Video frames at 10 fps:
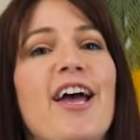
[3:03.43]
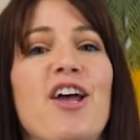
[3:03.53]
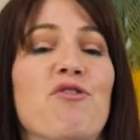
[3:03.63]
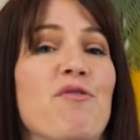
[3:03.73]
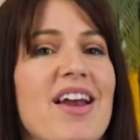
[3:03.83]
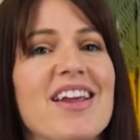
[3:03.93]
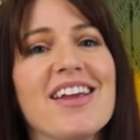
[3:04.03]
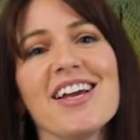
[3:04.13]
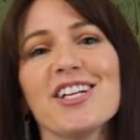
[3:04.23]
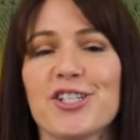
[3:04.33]
and
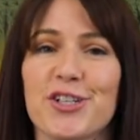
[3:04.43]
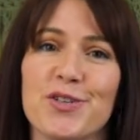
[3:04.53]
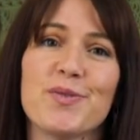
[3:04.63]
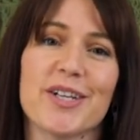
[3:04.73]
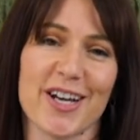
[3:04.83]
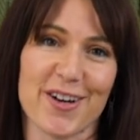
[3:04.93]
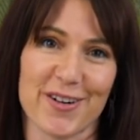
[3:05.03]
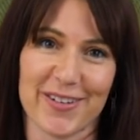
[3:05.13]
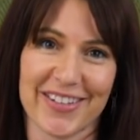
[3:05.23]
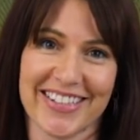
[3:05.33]
ready to go.